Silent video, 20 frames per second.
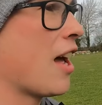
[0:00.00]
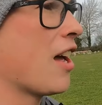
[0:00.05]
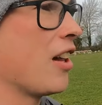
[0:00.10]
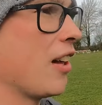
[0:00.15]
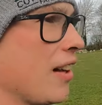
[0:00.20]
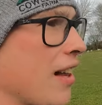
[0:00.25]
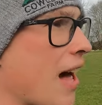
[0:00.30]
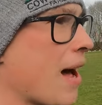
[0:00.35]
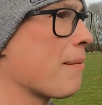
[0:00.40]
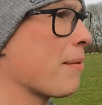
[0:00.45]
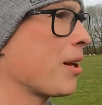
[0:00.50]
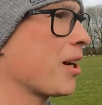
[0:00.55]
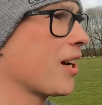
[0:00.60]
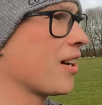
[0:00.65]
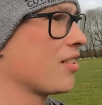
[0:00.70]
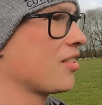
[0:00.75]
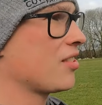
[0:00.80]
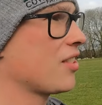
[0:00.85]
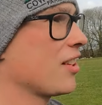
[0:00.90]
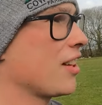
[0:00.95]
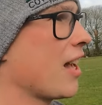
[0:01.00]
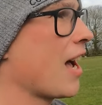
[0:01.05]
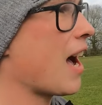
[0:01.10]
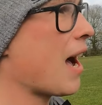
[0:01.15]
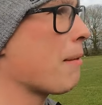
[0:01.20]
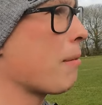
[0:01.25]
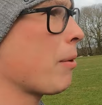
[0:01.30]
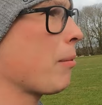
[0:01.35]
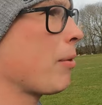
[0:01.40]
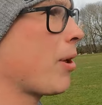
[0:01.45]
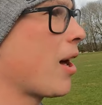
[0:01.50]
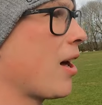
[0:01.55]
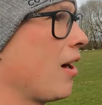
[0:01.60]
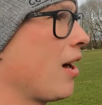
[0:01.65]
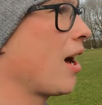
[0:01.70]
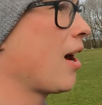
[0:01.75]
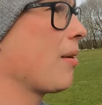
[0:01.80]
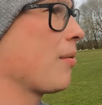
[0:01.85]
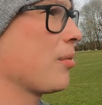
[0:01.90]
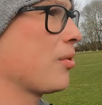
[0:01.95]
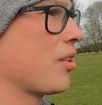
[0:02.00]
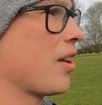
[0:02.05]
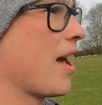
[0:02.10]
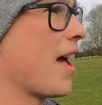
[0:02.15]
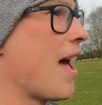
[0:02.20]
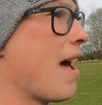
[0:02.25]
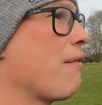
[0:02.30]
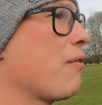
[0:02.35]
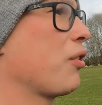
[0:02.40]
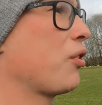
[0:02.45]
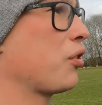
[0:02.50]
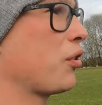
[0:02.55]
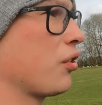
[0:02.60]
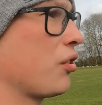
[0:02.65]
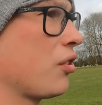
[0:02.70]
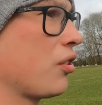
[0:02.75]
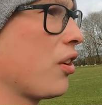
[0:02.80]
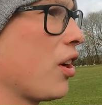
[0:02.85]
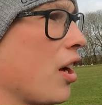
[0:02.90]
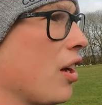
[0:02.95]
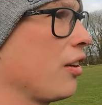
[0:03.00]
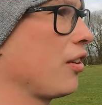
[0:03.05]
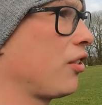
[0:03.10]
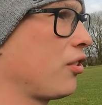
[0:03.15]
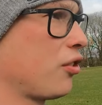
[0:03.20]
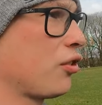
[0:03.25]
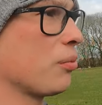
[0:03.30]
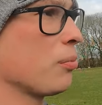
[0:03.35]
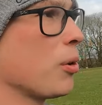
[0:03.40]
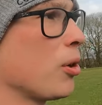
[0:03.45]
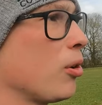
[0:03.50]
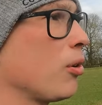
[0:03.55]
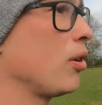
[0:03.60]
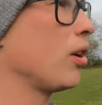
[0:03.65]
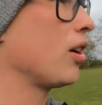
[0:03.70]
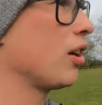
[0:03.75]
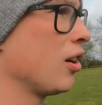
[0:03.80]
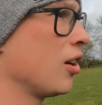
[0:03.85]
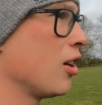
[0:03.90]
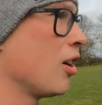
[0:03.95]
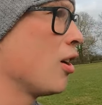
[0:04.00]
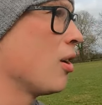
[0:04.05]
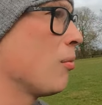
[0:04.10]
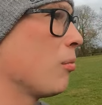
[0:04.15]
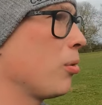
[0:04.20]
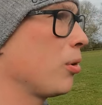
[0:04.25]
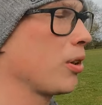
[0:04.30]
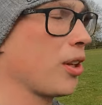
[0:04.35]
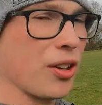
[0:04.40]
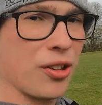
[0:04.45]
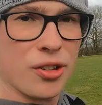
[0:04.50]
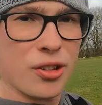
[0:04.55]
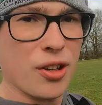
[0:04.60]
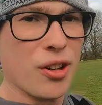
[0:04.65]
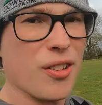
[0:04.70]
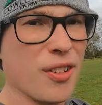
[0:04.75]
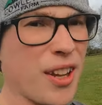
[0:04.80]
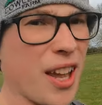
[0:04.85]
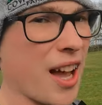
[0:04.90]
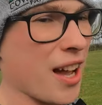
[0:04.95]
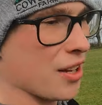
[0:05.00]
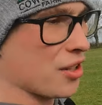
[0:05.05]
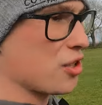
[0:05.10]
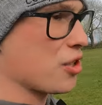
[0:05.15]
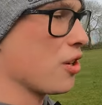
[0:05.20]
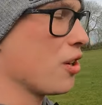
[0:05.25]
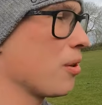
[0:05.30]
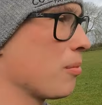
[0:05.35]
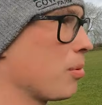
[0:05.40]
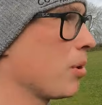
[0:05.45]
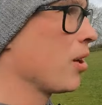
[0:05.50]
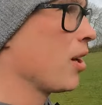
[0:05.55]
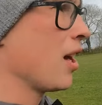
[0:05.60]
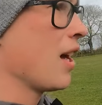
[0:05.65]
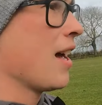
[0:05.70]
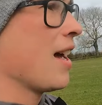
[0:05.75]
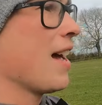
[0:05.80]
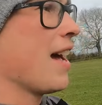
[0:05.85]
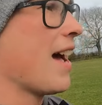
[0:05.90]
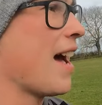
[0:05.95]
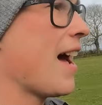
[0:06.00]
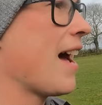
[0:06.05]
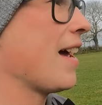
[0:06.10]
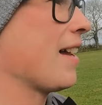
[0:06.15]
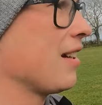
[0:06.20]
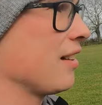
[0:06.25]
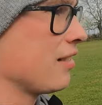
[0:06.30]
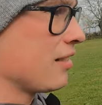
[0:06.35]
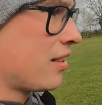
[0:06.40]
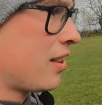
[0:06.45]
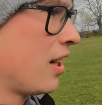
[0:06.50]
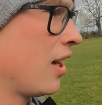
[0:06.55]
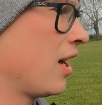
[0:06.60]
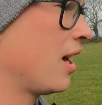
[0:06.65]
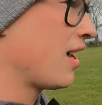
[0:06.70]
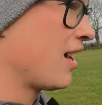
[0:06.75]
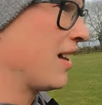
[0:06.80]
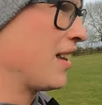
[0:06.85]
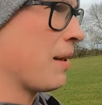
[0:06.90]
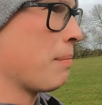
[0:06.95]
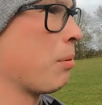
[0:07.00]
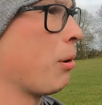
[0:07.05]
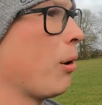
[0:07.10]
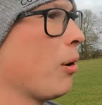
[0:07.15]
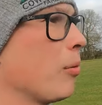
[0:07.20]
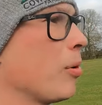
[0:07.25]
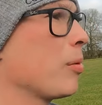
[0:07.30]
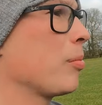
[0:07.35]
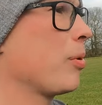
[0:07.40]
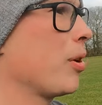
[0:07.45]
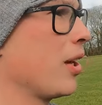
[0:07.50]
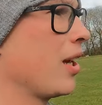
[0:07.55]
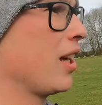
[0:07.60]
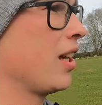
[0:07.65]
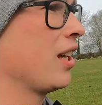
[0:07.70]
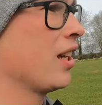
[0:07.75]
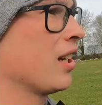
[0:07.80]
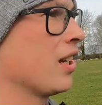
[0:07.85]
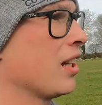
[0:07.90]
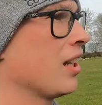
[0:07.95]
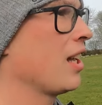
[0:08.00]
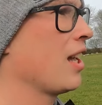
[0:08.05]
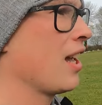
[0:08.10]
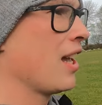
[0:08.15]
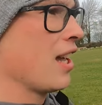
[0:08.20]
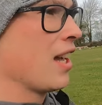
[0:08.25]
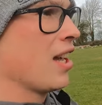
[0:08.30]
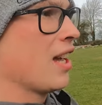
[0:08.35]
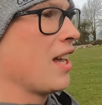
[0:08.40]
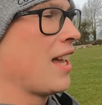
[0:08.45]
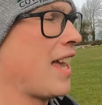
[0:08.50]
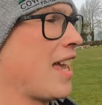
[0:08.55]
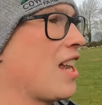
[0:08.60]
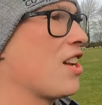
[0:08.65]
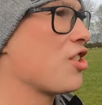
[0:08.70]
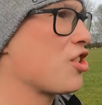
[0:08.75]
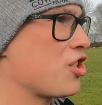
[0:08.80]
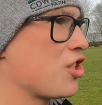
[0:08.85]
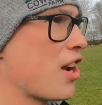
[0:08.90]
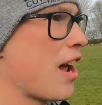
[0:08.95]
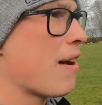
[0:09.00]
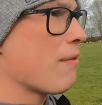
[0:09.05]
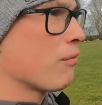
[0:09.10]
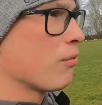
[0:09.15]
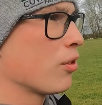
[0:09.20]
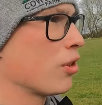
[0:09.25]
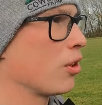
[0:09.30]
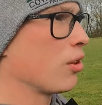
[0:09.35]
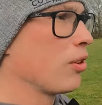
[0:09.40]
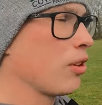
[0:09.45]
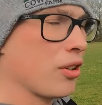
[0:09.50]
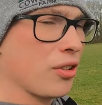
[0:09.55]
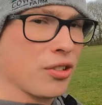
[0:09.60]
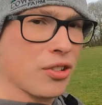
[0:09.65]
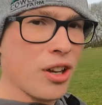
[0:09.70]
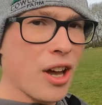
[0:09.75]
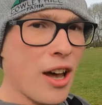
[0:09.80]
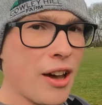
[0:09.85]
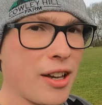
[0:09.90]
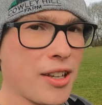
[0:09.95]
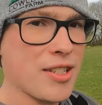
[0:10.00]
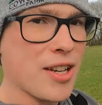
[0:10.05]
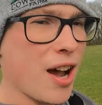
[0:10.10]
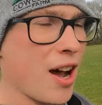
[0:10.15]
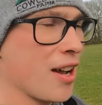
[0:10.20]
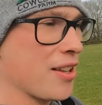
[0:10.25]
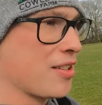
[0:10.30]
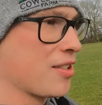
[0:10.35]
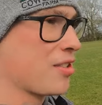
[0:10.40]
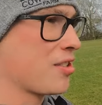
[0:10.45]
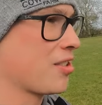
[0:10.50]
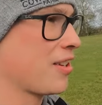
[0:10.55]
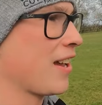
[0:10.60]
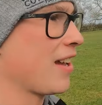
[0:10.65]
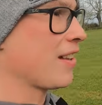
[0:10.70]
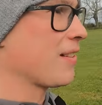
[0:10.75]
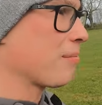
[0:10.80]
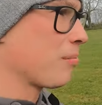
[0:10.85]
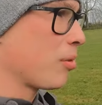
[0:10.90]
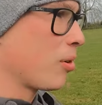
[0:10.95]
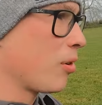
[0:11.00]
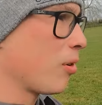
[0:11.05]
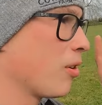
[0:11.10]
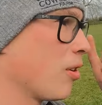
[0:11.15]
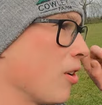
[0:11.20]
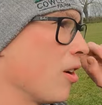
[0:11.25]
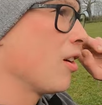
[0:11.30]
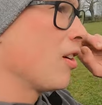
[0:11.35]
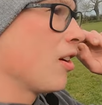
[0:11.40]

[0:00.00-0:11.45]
at lambing I'd say the Aberblack lambs are ever so slightly smaller, but they soon catch up, and they're probably in general slightly tighter to skin, but